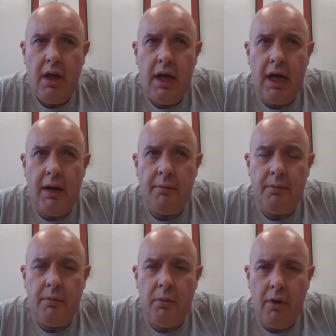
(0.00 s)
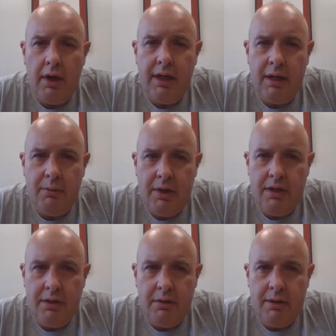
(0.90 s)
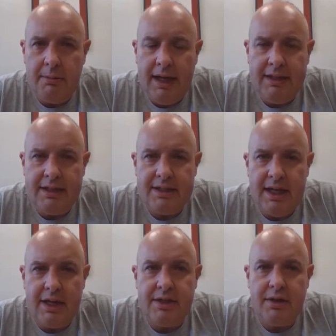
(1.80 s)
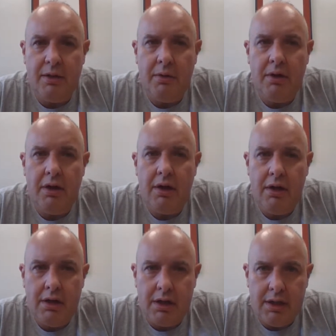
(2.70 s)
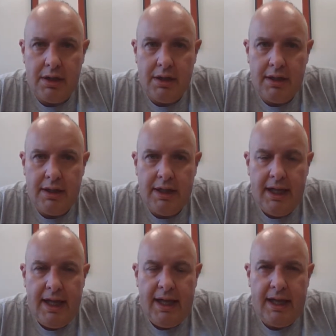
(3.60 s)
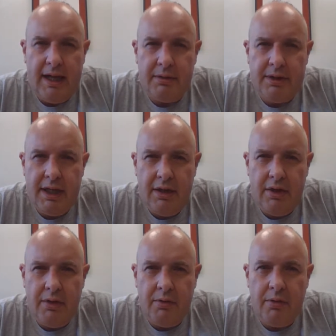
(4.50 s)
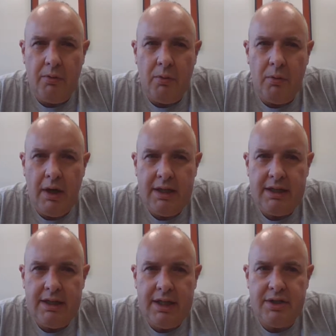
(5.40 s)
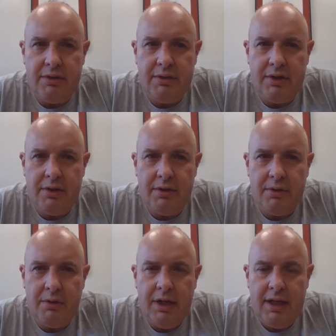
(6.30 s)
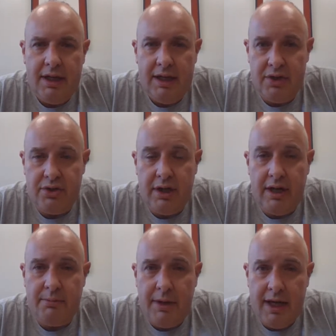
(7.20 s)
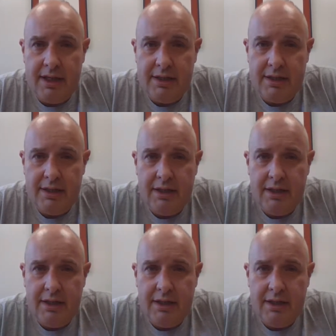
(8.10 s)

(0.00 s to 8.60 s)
um, what can we do to make this not so hard? And I will tell you, one of the things you could do is try your best.